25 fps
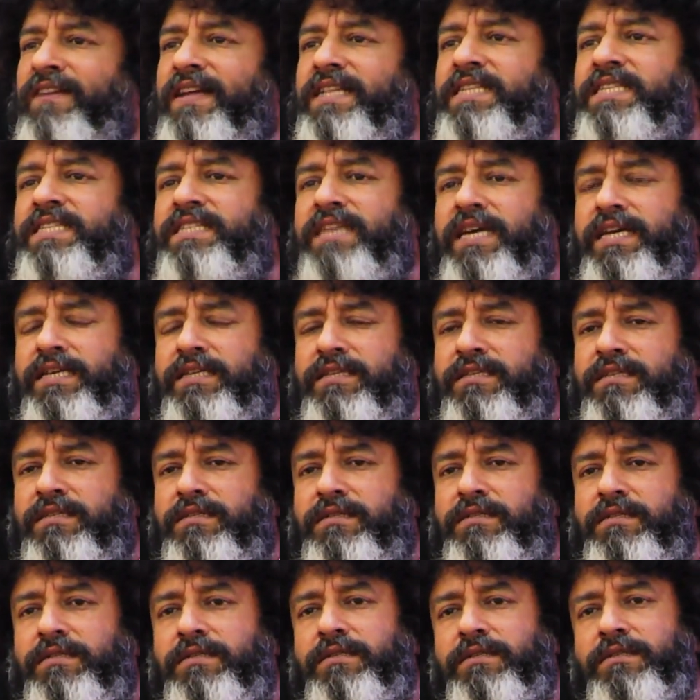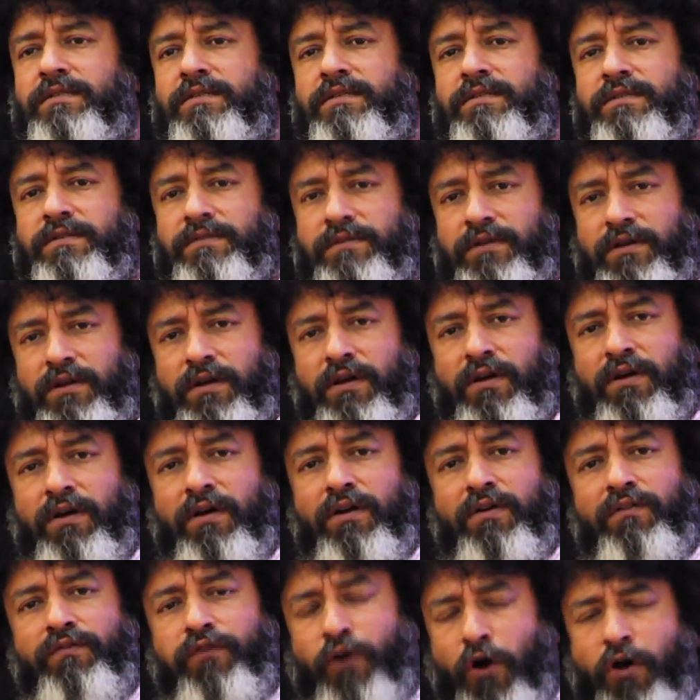and 6.
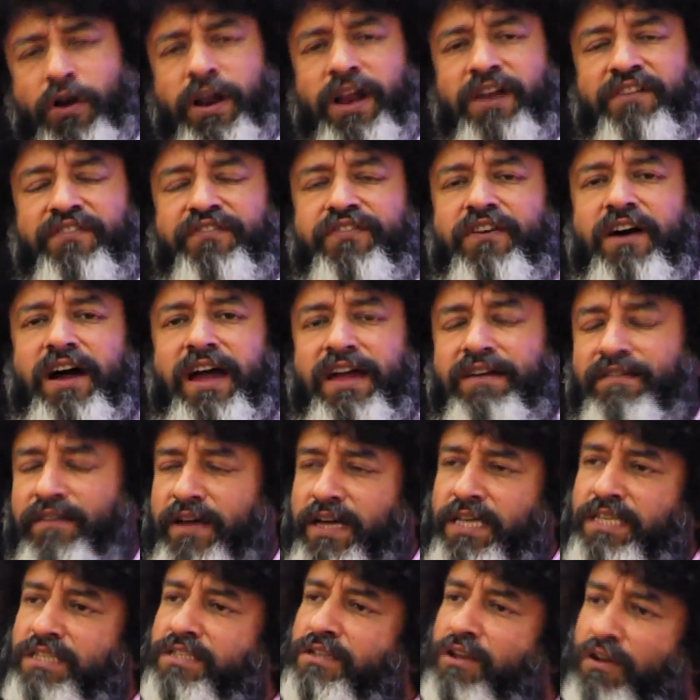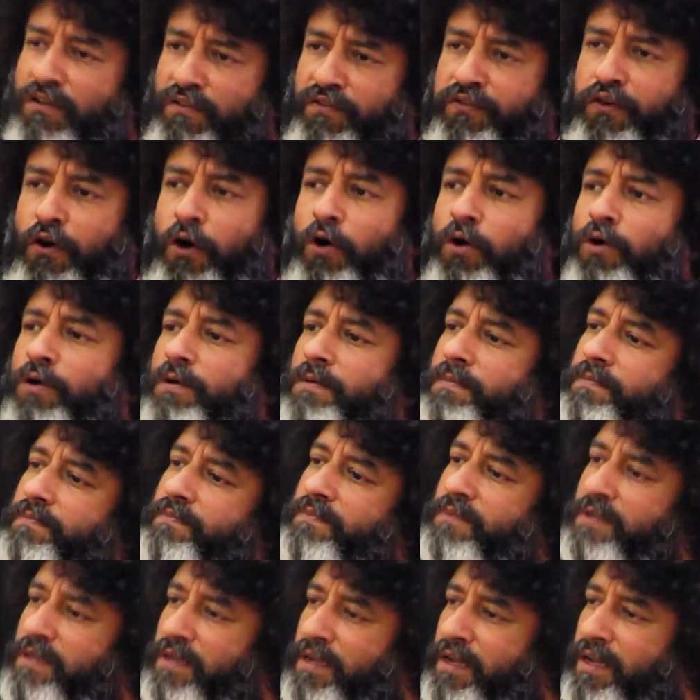4 and 5 is 4,
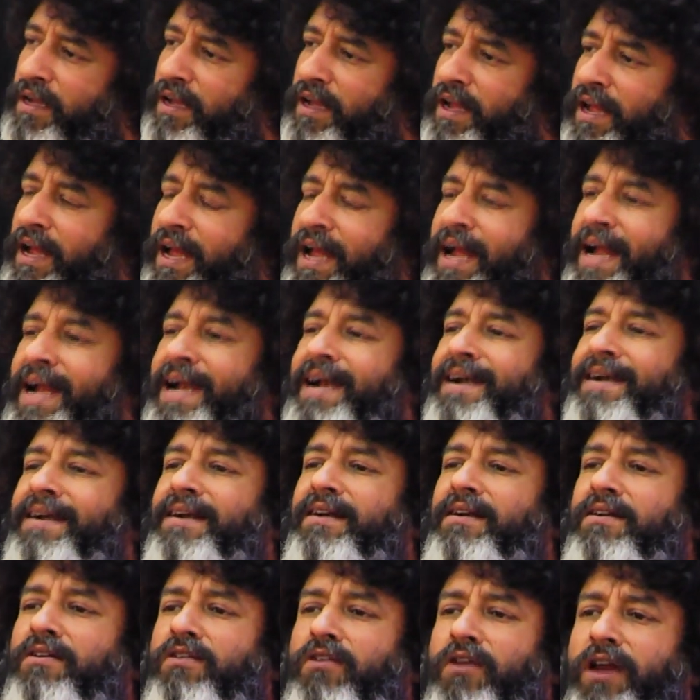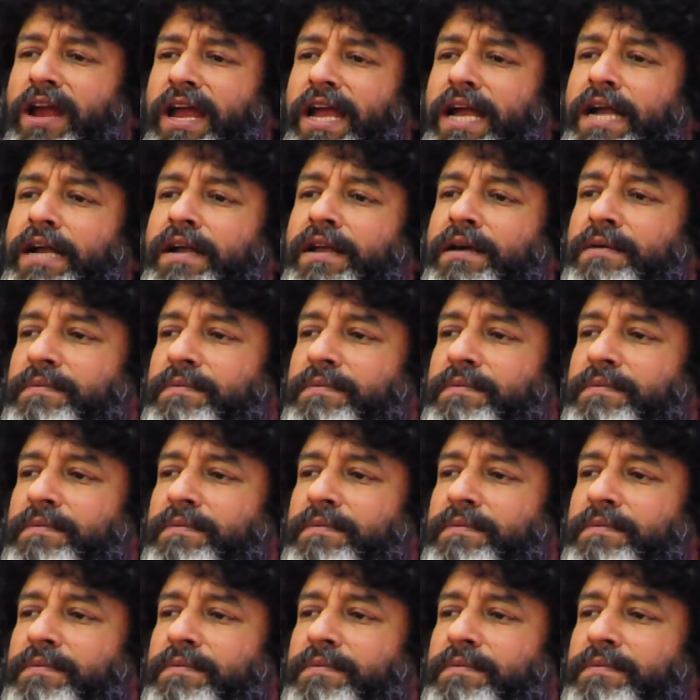treat